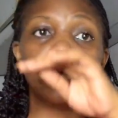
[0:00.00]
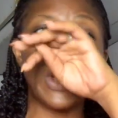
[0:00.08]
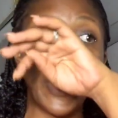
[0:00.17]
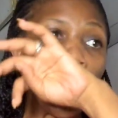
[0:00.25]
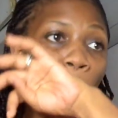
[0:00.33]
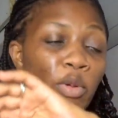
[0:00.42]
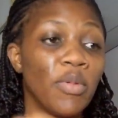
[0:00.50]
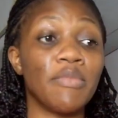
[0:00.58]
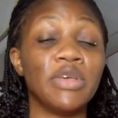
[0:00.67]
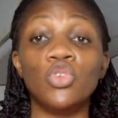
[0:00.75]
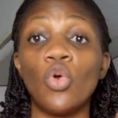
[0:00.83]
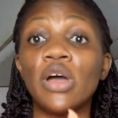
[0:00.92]
No, your problem
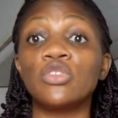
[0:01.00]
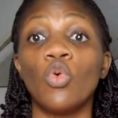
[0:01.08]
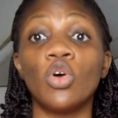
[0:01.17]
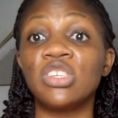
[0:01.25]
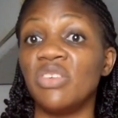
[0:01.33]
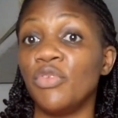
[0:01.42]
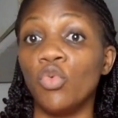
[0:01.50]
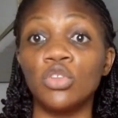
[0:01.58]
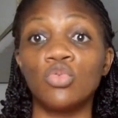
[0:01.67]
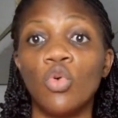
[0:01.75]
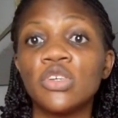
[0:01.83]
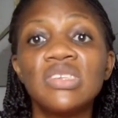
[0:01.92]
is you want to watch TV, you
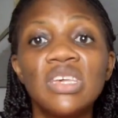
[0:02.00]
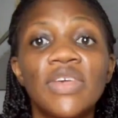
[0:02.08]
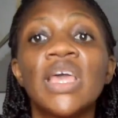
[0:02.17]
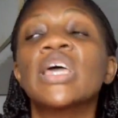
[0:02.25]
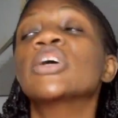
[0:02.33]
want to watch TV.